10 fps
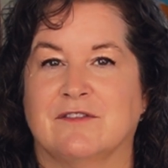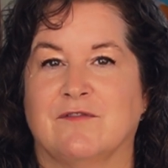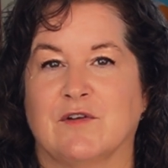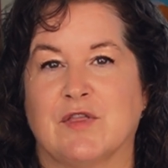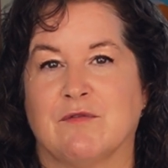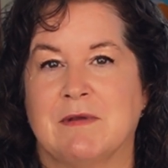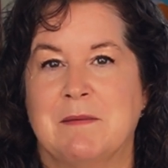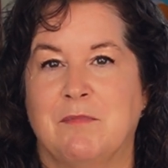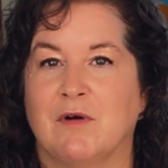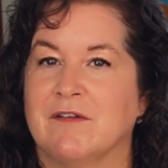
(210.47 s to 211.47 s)
for
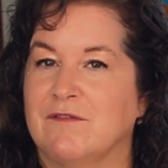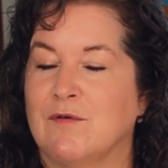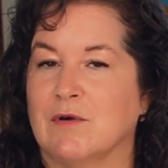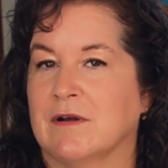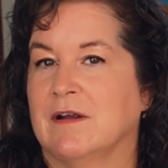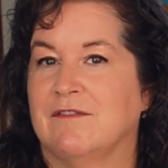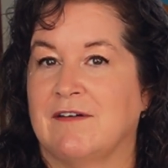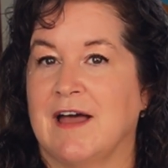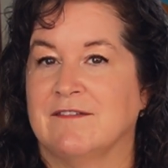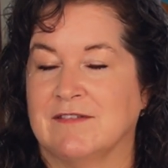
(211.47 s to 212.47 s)

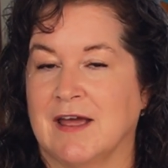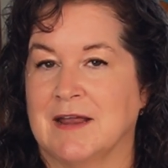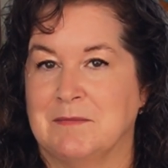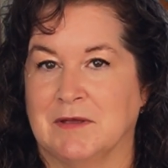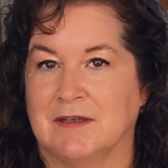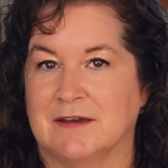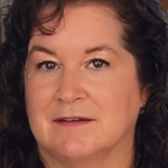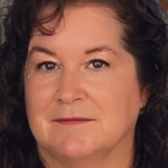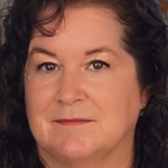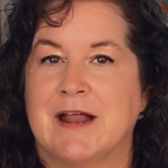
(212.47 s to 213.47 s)
$3.459 million.